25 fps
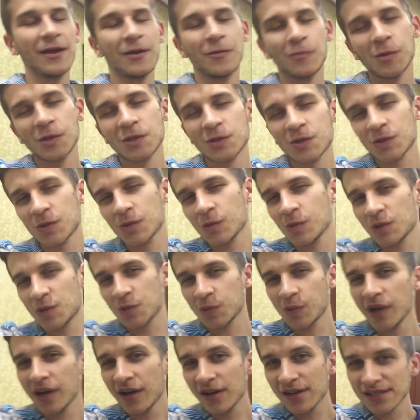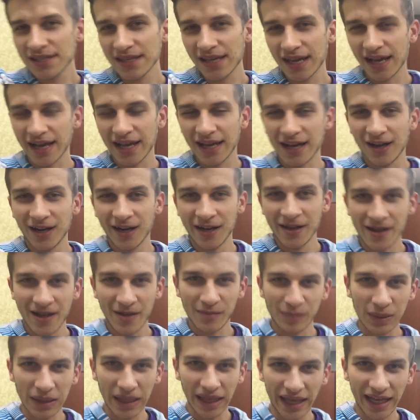what's weird is like I got on a
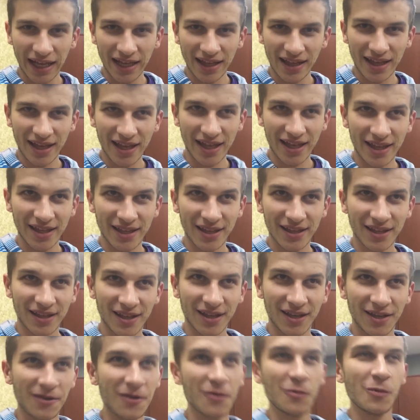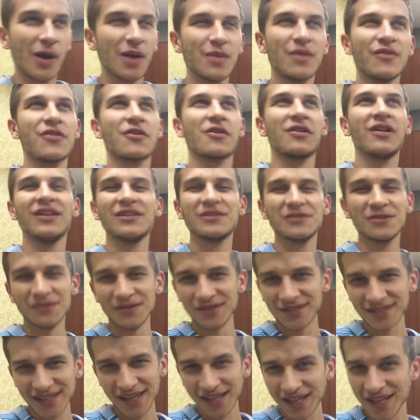plane and you're way above the clouds, you don't
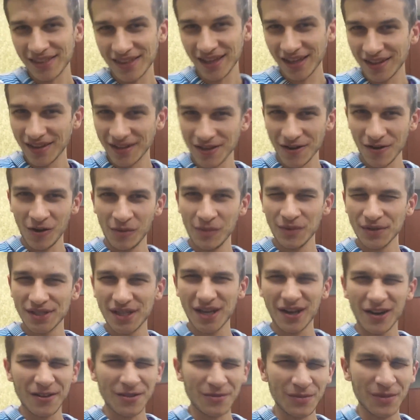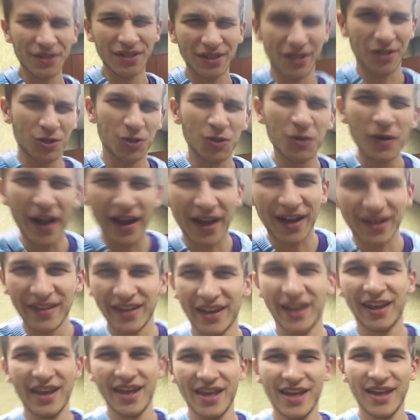see anything, and then you're almost here. It's almost like a trick.
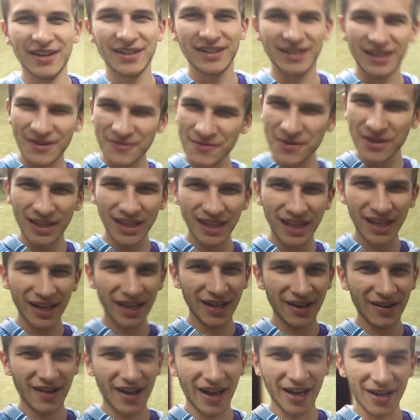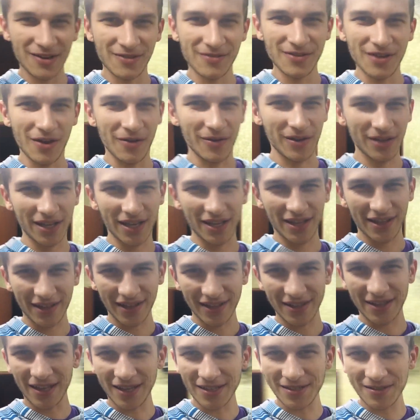Like, did I really get here? I don't know. It
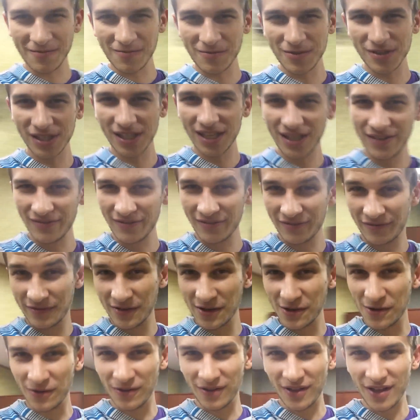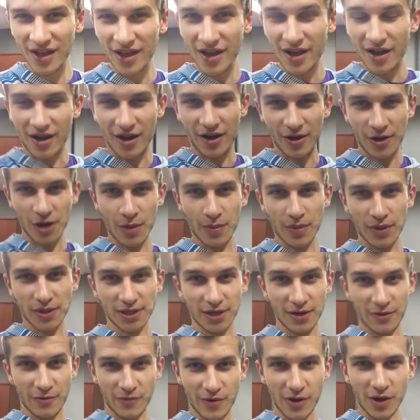doesn't really even feel 100%
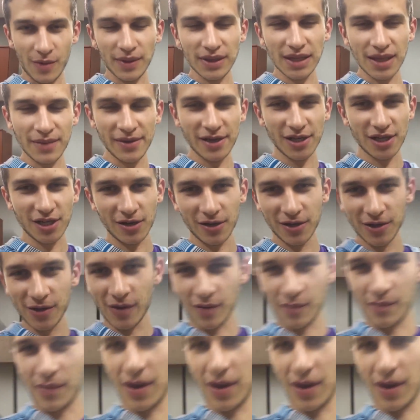real. But let me show you